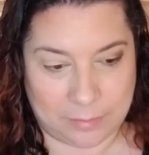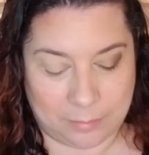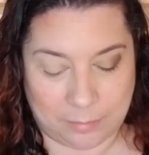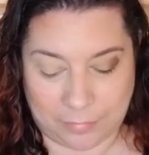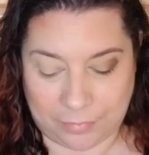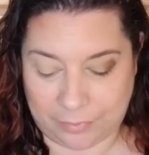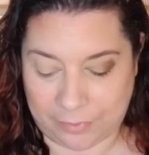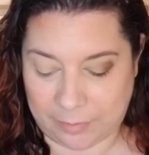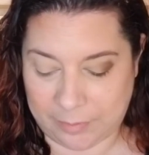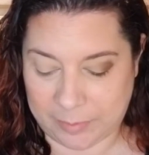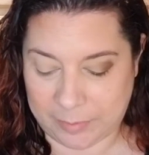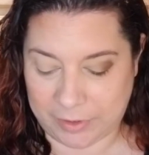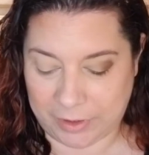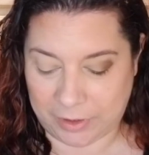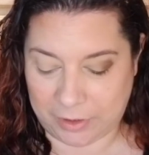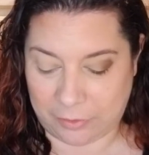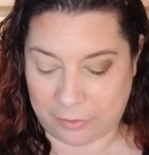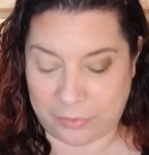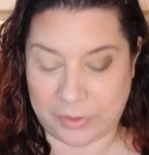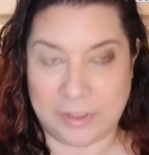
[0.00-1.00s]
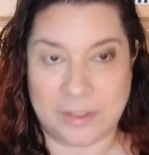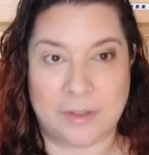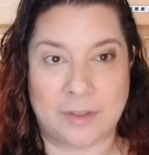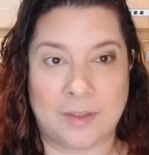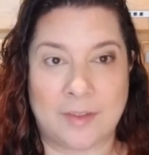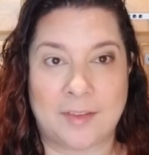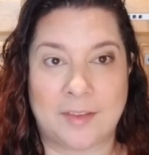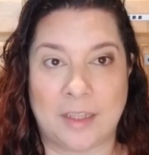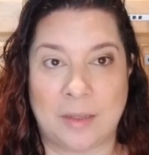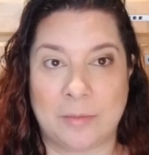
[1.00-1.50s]
probably go into the
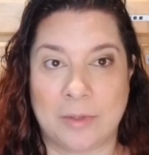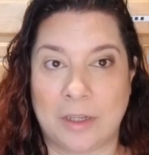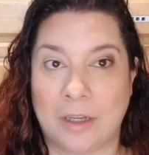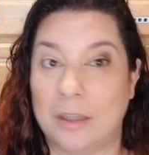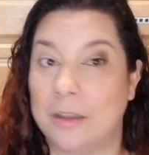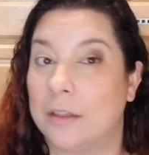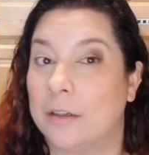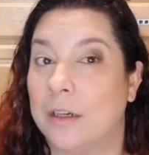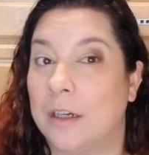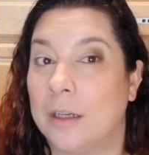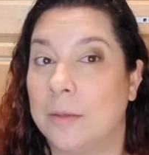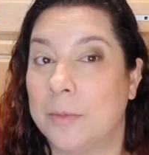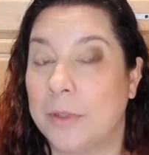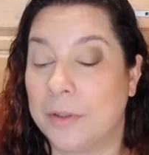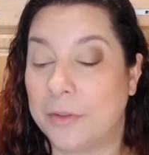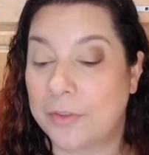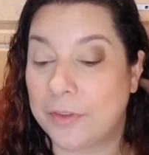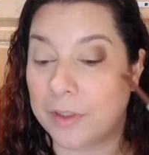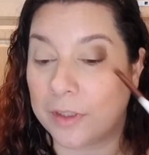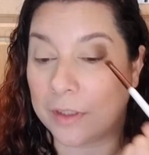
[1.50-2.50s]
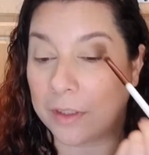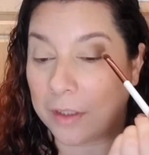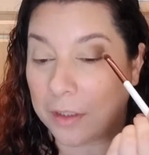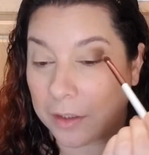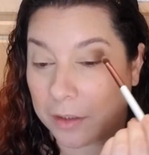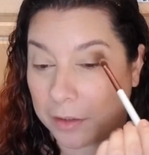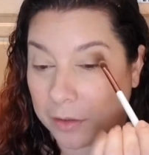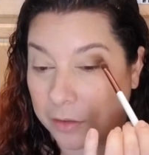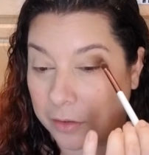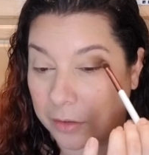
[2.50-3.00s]
same color I'm using
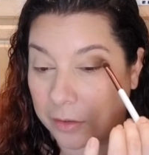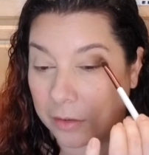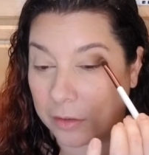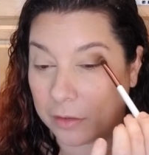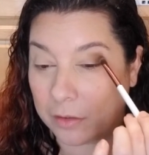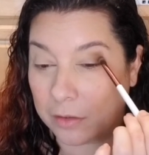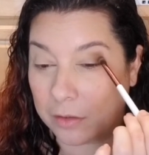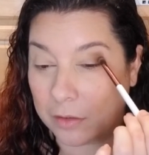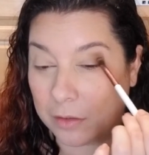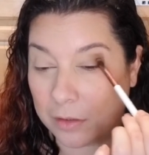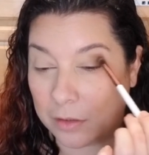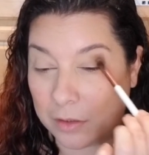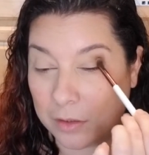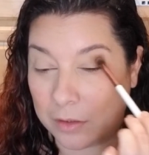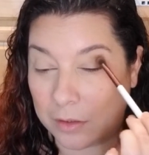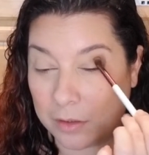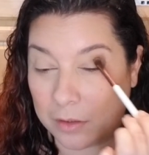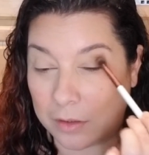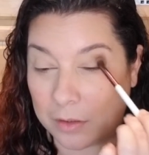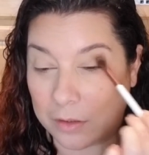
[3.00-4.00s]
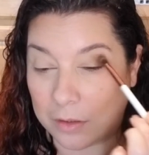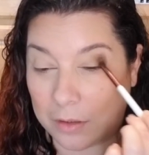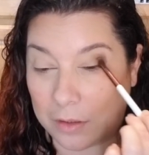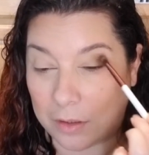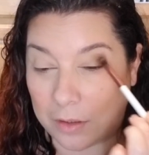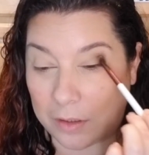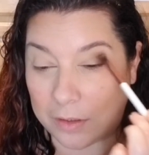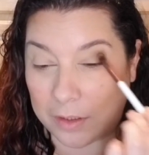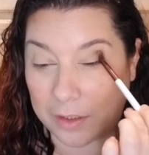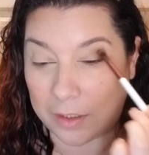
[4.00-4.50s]
here
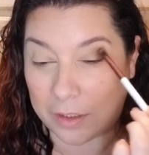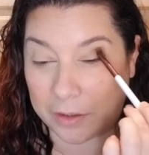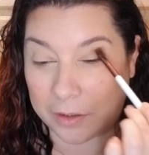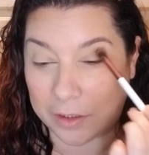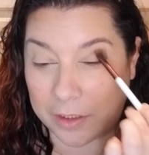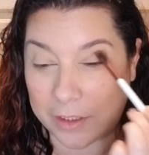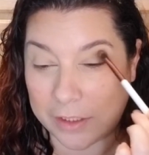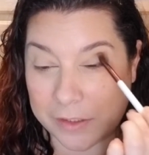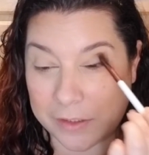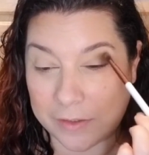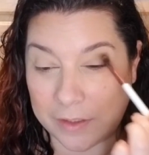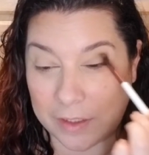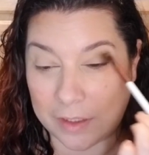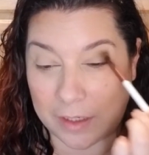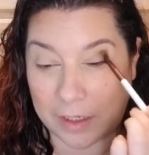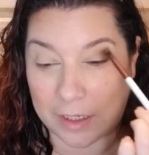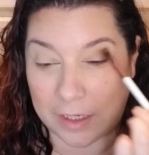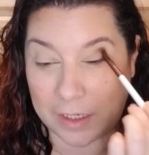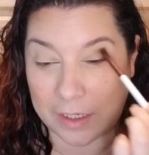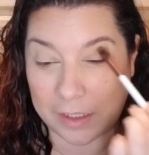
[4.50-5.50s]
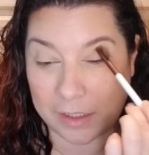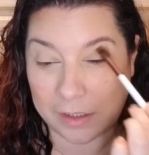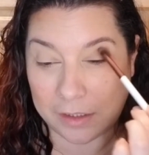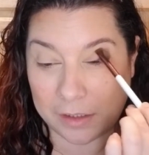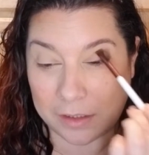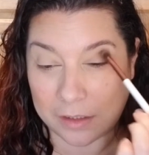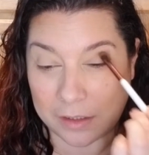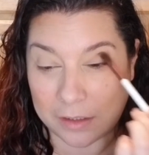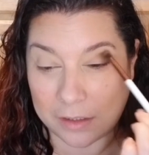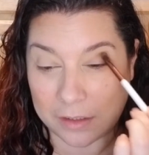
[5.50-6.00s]
on the outer edge of the eye
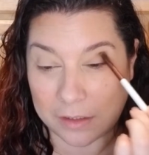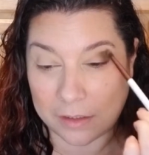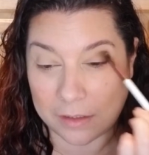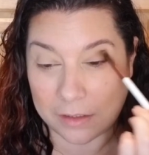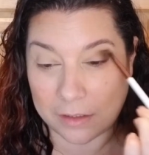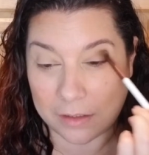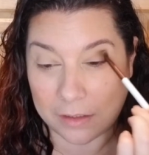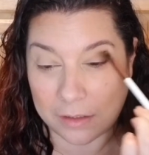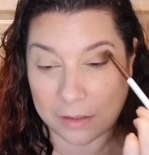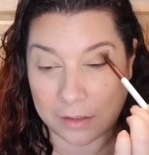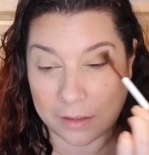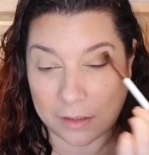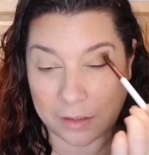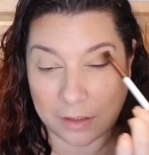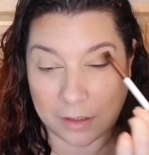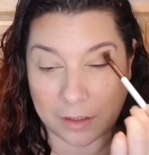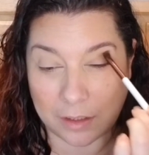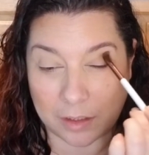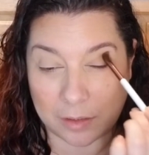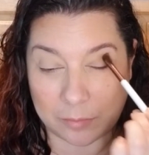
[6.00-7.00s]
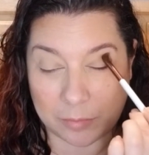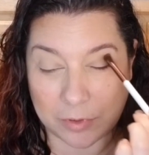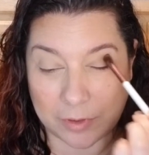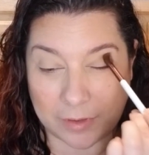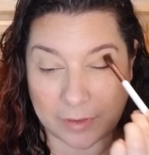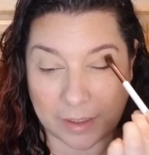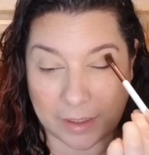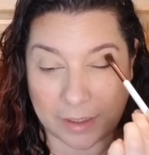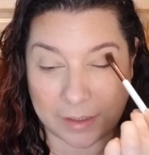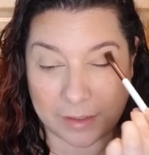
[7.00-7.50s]
and put
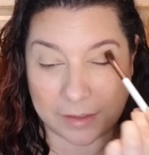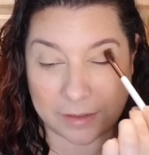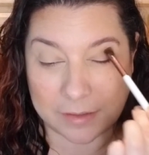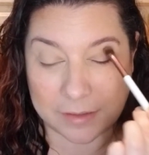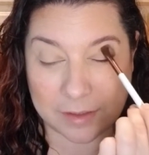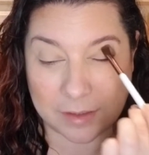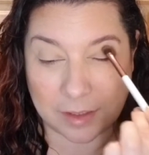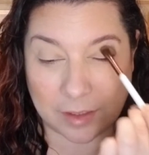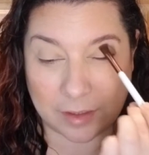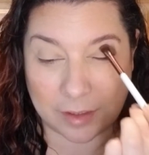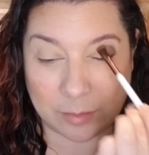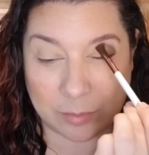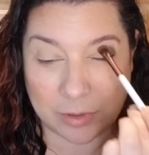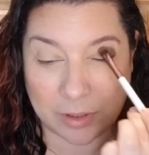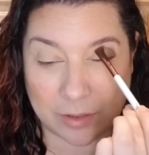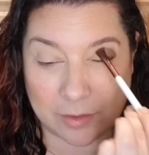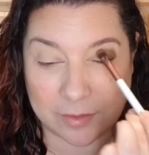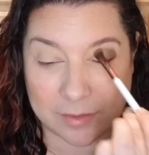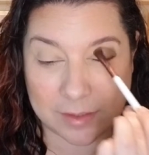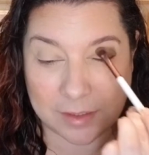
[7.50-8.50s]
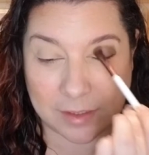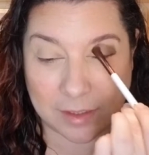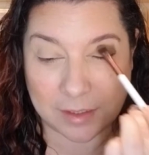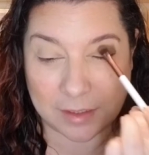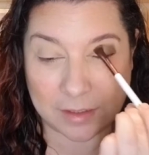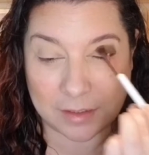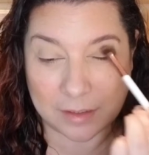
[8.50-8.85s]
that into the eyebrows today.